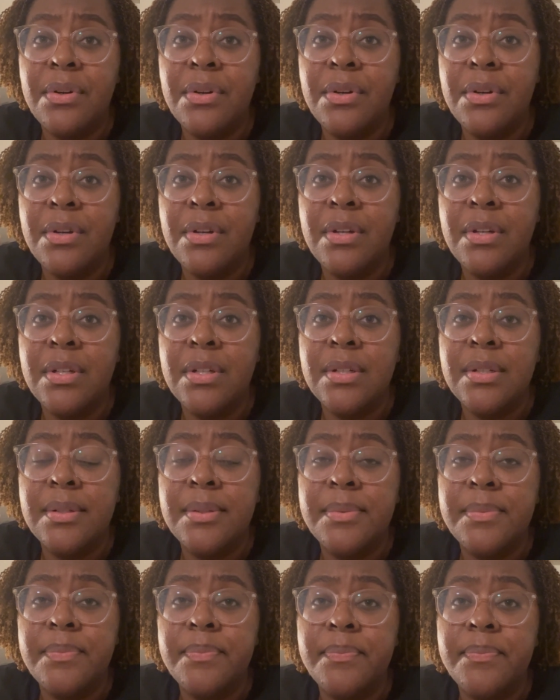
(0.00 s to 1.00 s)

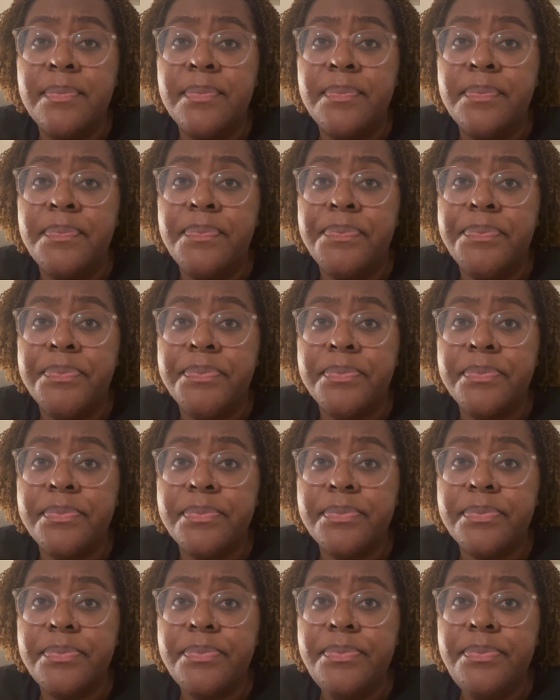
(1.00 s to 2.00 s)

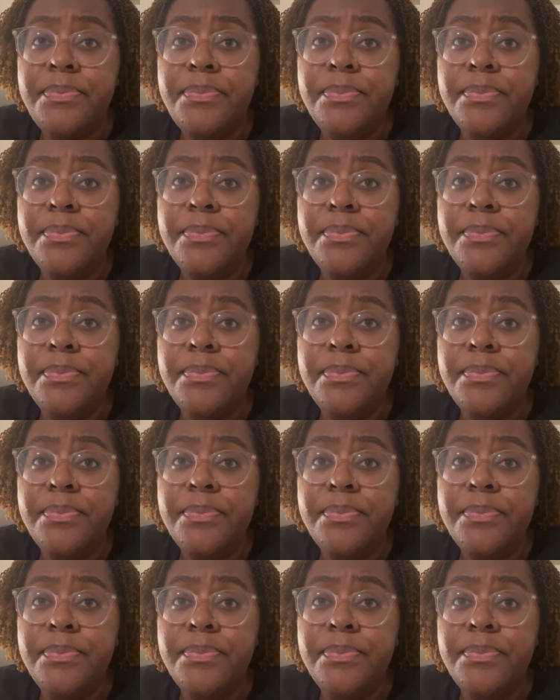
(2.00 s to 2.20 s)
(silence)